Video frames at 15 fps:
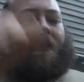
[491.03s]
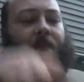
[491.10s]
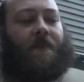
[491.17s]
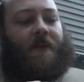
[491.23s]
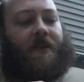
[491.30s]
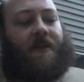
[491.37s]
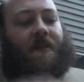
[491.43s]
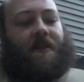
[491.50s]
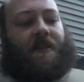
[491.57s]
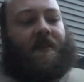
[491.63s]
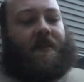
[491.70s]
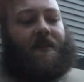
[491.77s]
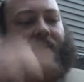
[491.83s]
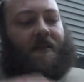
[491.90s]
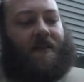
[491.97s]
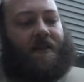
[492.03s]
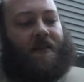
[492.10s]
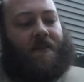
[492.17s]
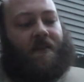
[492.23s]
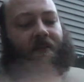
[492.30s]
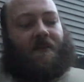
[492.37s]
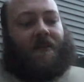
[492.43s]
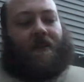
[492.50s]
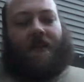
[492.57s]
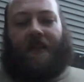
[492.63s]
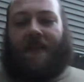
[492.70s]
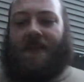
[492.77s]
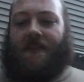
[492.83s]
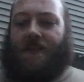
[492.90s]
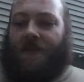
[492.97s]
But
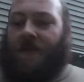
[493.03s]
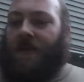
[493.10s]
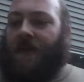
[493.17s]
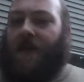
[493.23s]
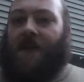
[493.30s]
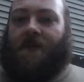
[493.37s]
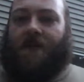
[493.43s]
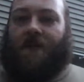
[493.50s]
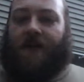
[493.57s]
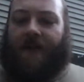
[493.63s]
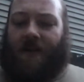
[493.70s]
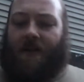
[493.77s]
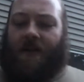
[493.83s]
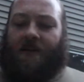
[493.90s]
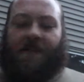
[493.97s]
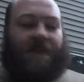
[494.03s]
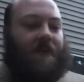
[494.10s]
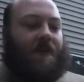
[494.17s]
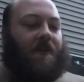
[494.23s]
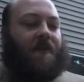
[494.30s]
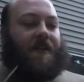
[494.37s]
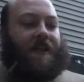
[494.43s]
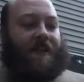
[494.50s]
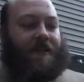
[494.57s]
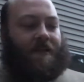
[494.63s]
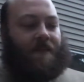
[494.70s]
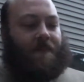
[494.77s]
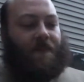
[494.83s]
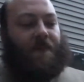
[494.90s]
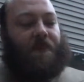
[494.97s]
it is, you know, great carving, all that.
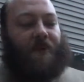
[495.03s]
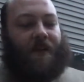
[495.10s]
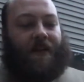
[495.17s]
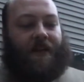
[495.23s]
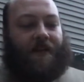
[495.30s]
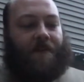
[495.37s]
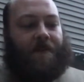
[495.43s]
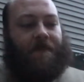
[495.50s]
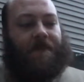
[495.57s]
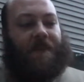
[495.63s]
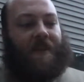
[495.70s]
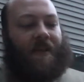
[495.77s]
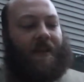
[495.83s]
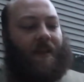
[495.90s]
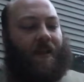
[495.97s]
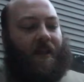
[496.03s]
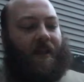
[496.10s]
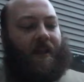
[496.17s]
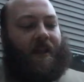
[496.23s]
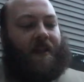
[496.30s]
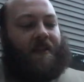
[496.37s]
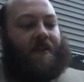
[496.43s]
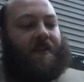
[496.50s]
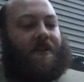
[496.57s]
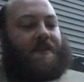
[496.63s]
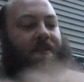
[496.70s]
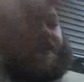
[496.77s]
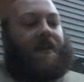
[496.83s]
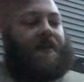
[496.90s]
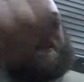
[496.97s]
But this
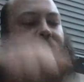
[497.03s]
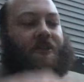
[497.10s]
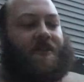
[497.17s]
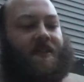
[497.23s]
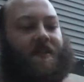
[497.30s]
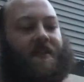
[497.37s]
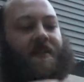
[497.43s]
here just